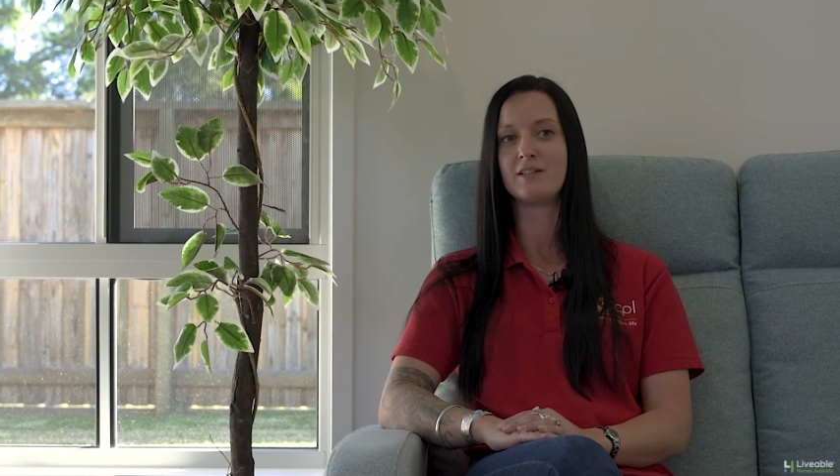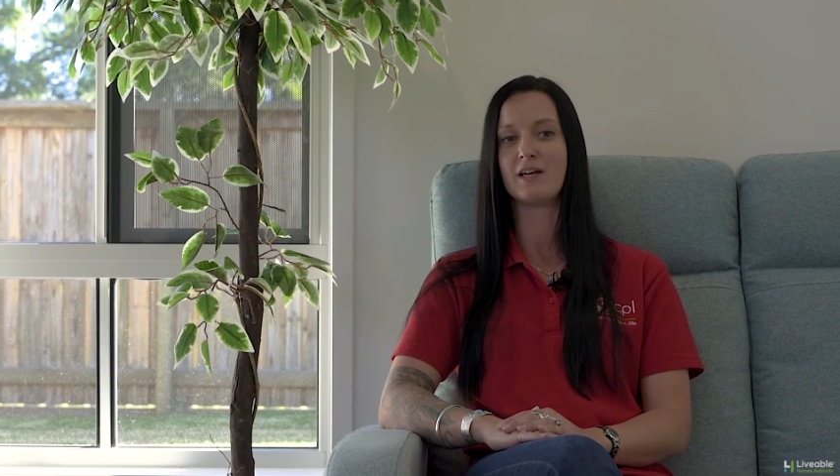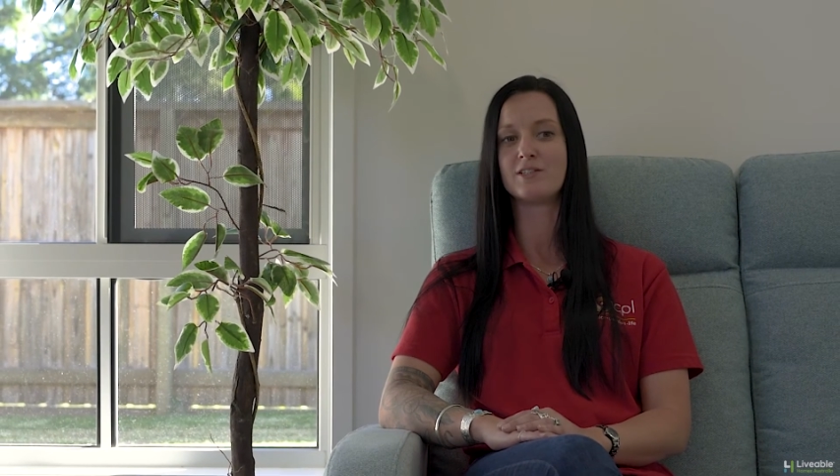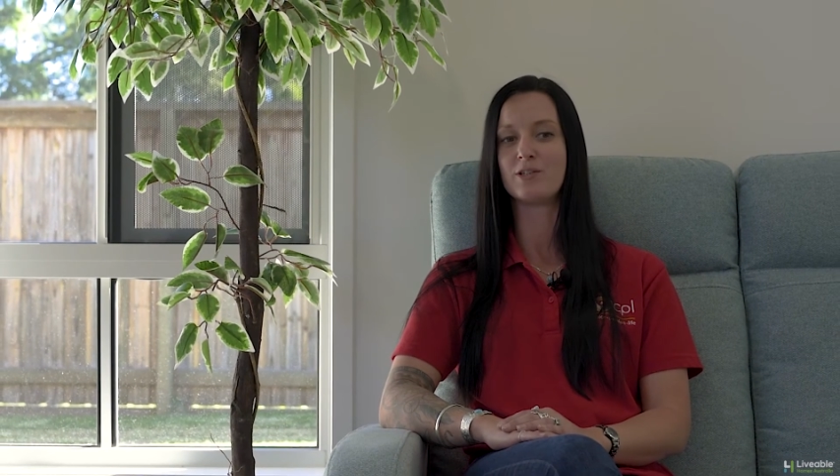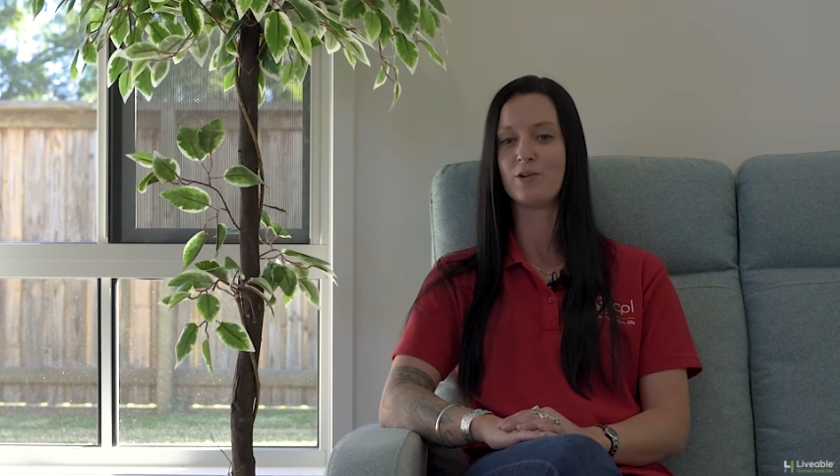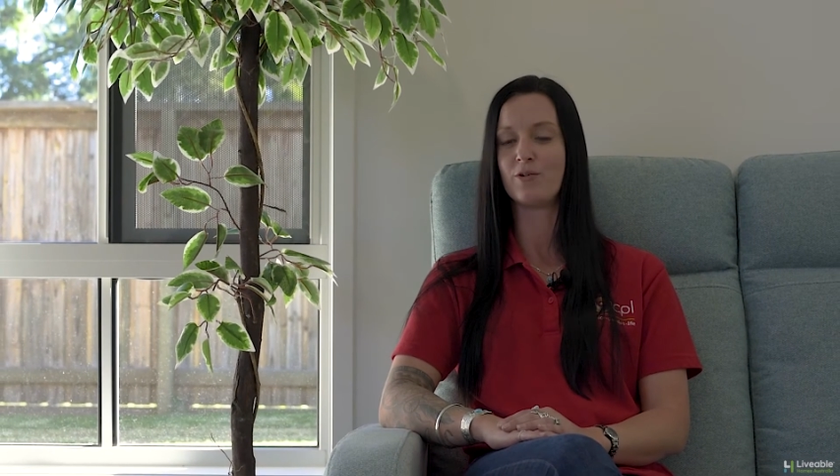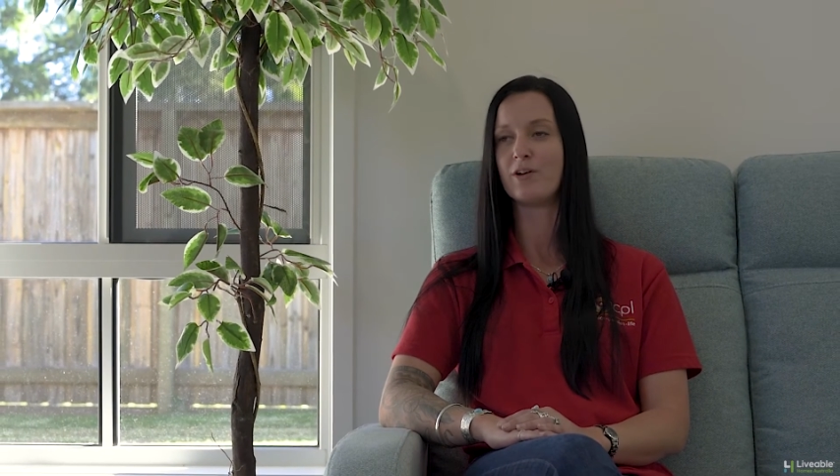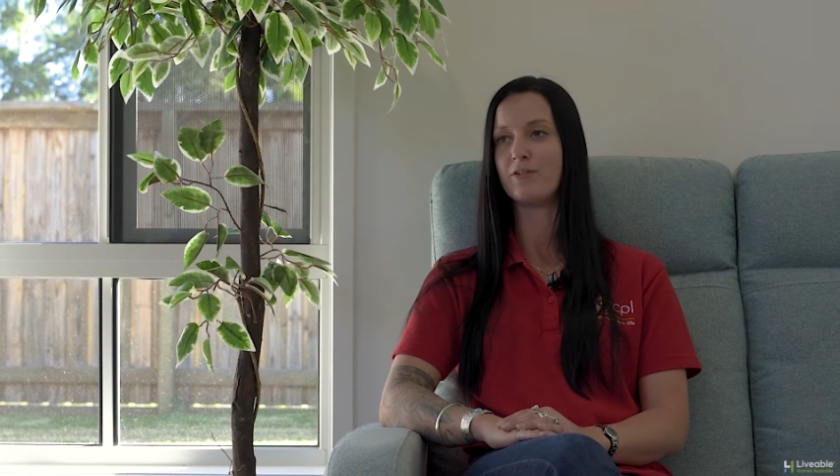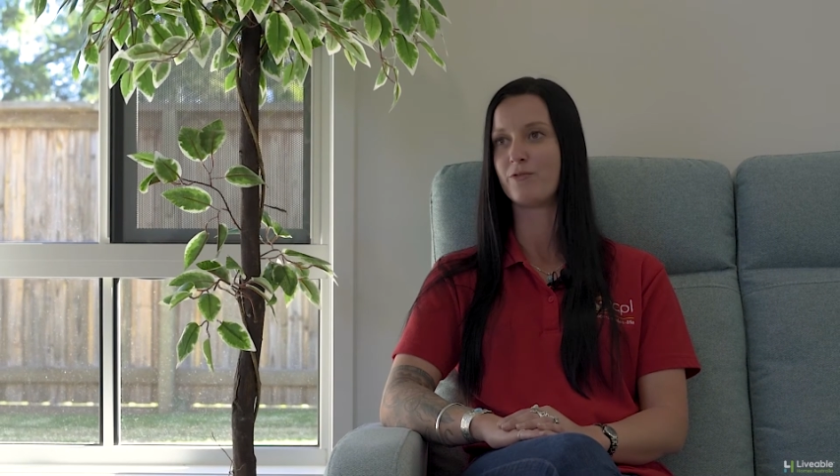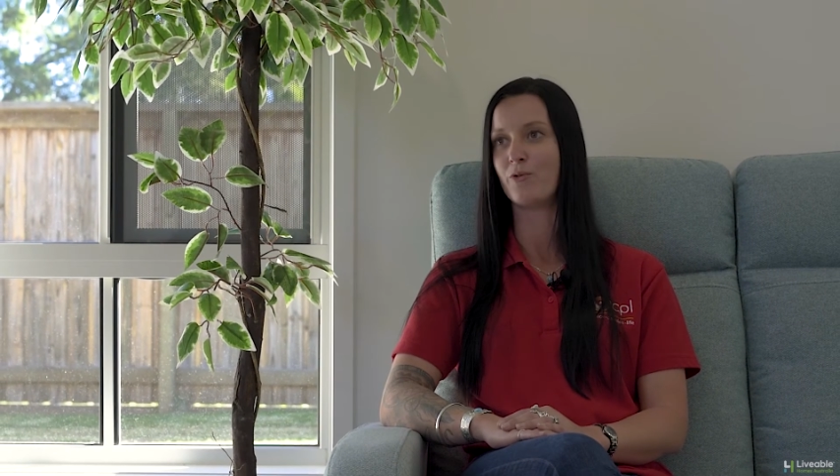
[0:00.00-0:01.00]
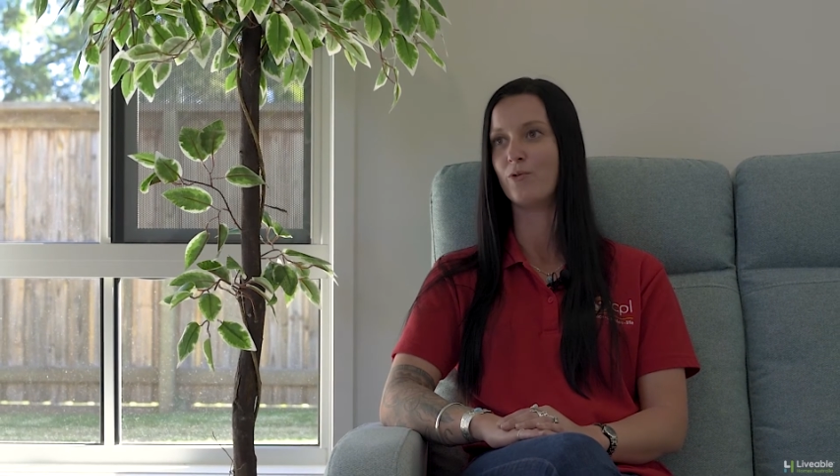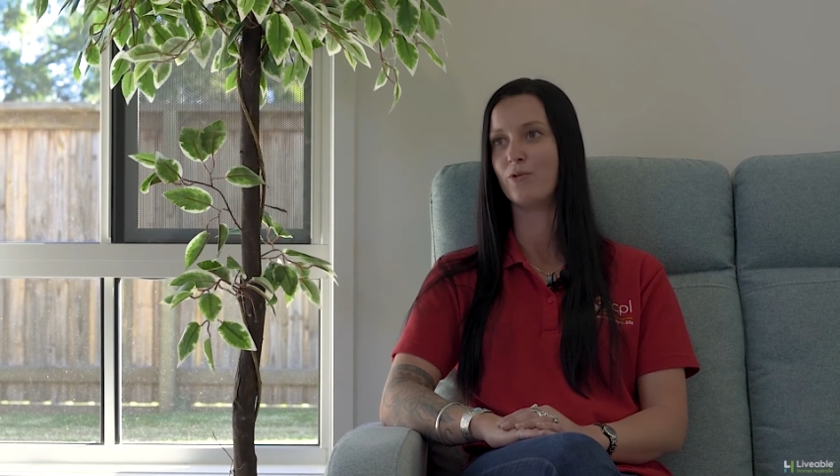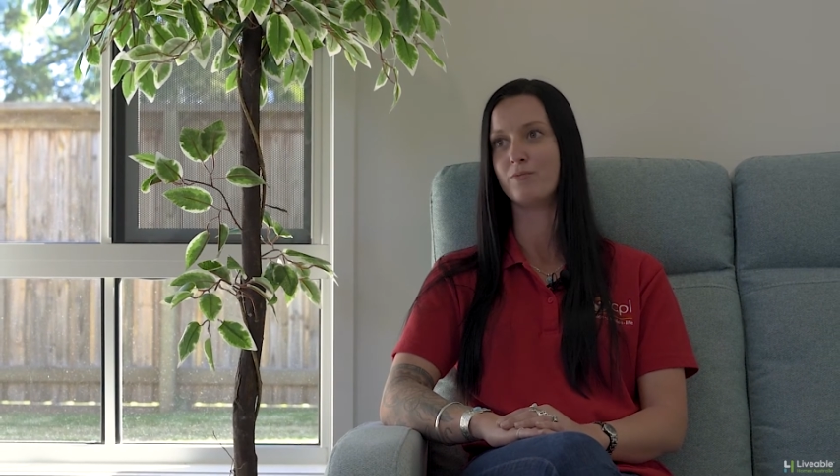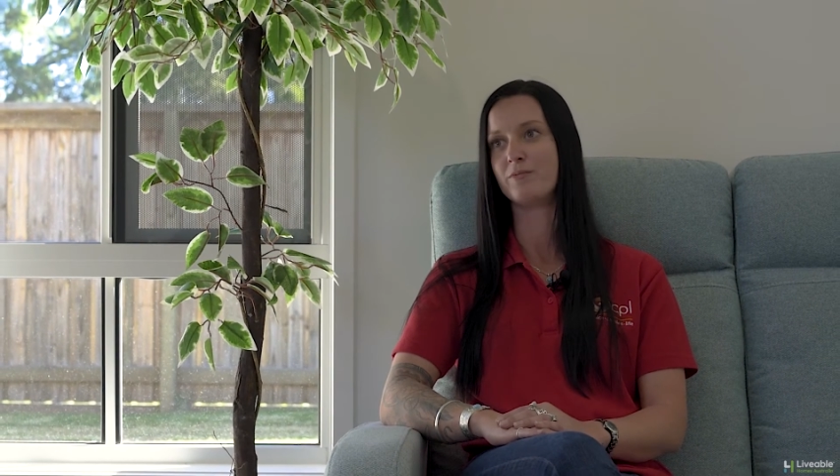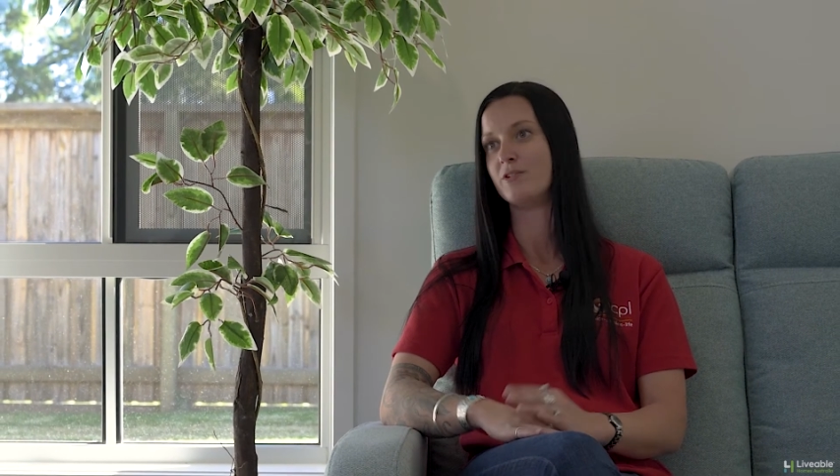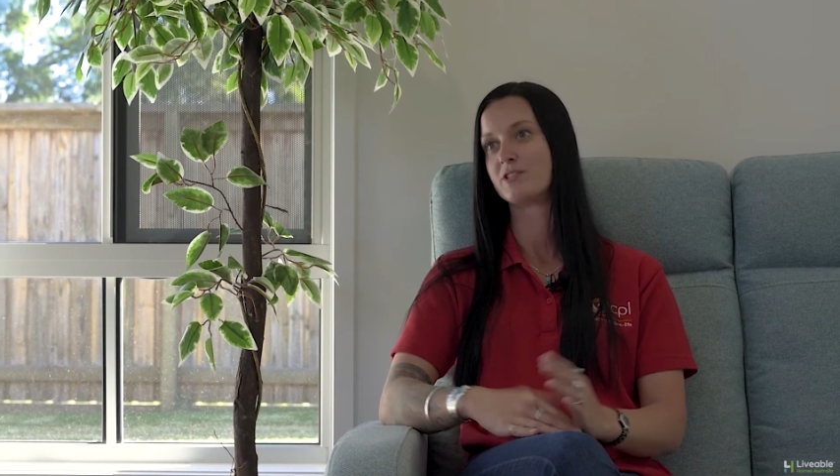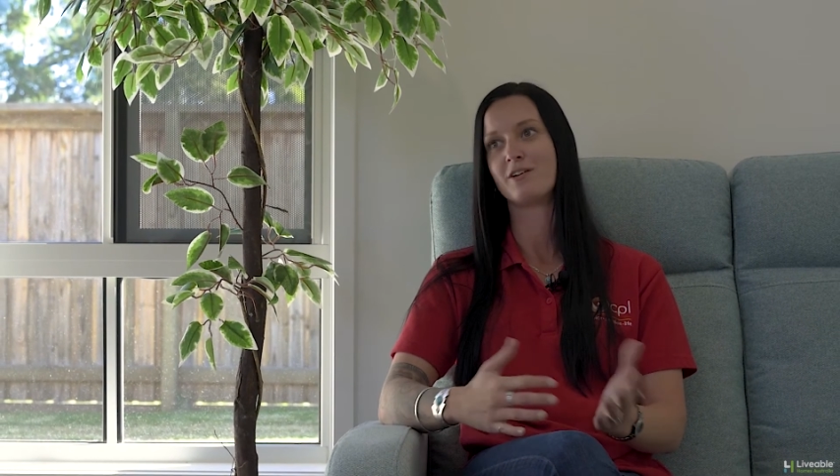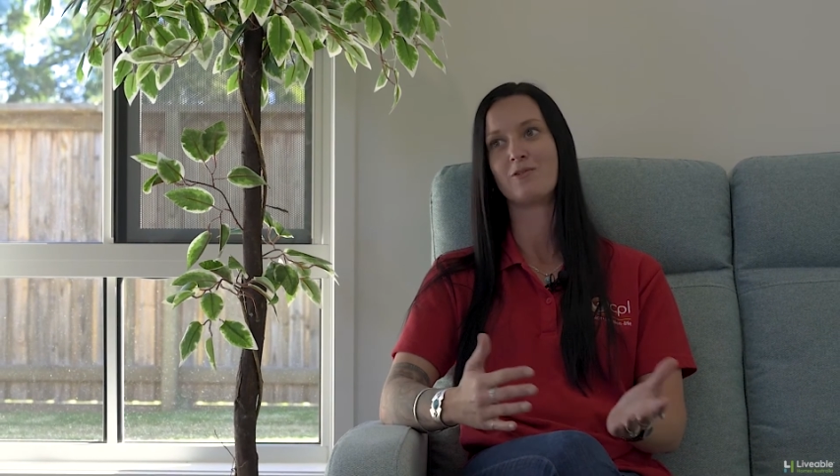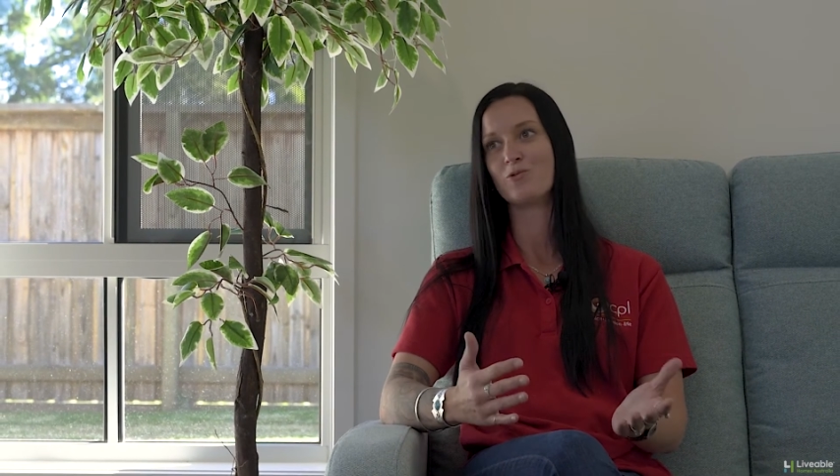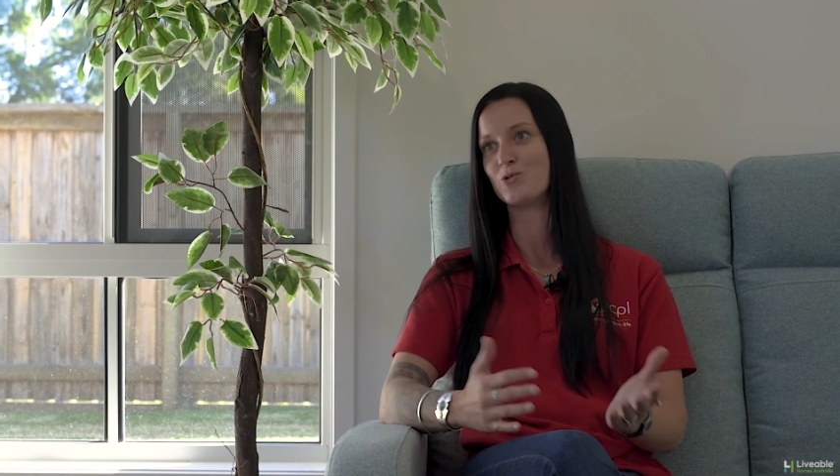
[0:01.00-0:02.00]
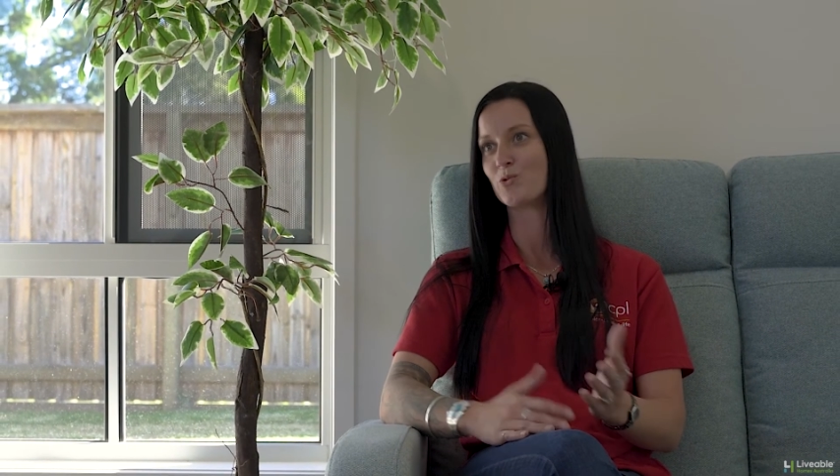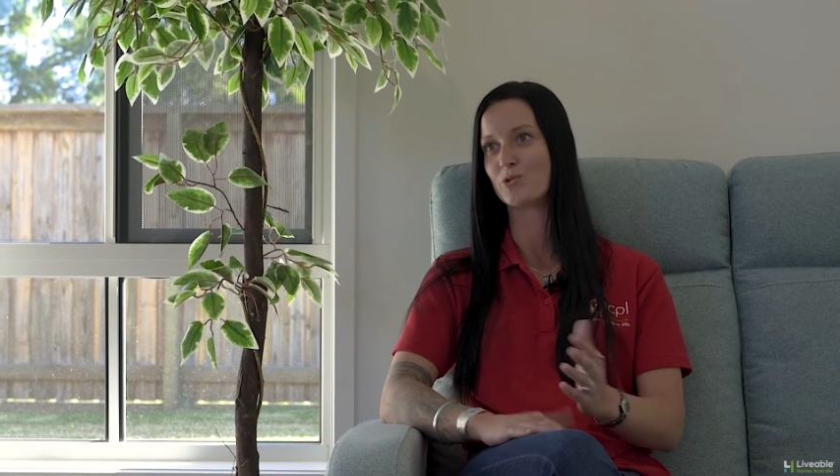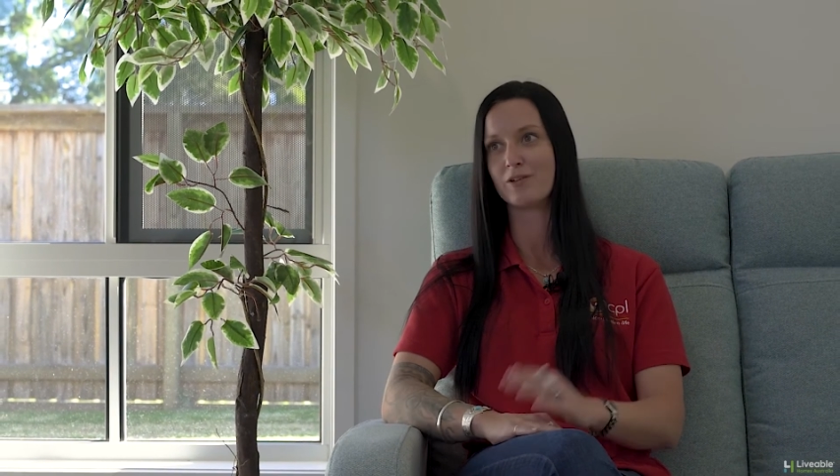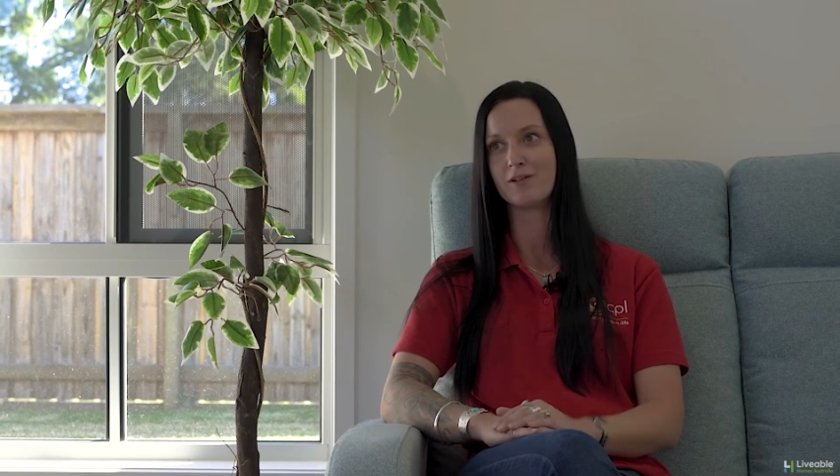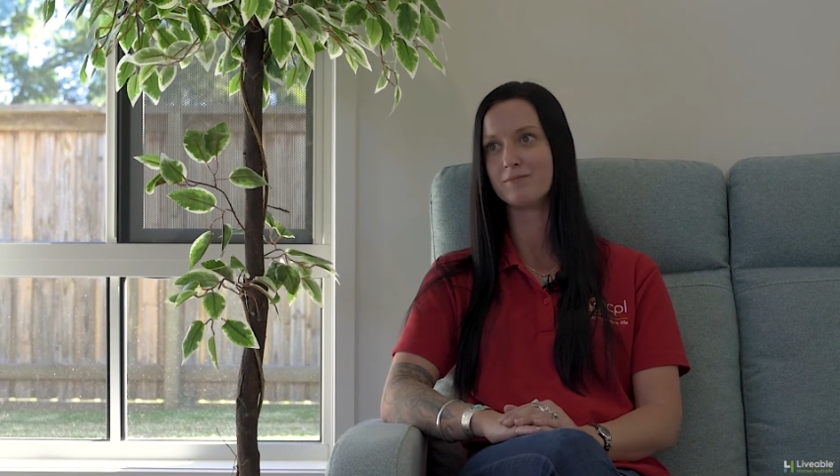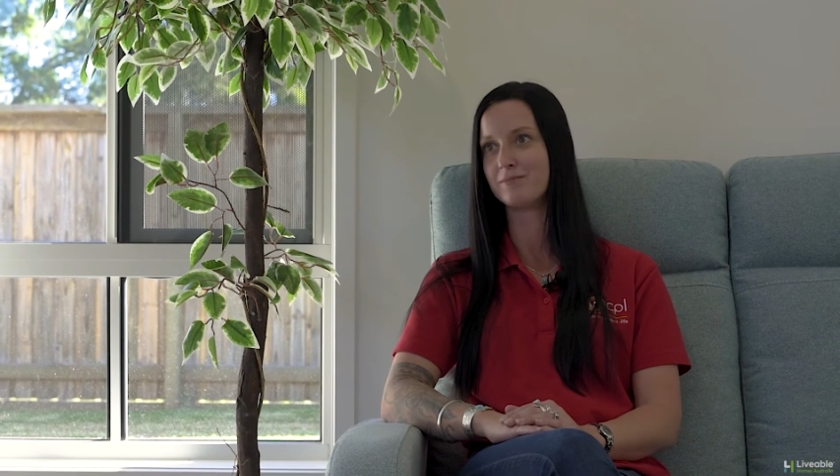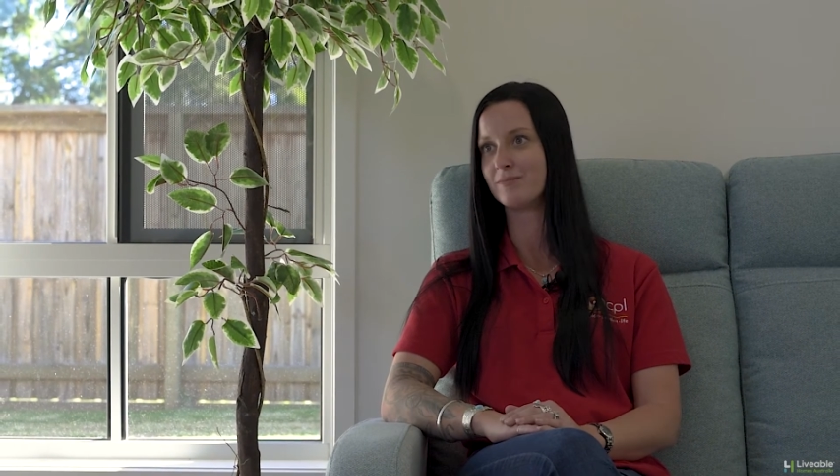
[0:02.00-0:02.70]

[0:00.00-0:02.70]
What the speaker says: that security for your son or daughter,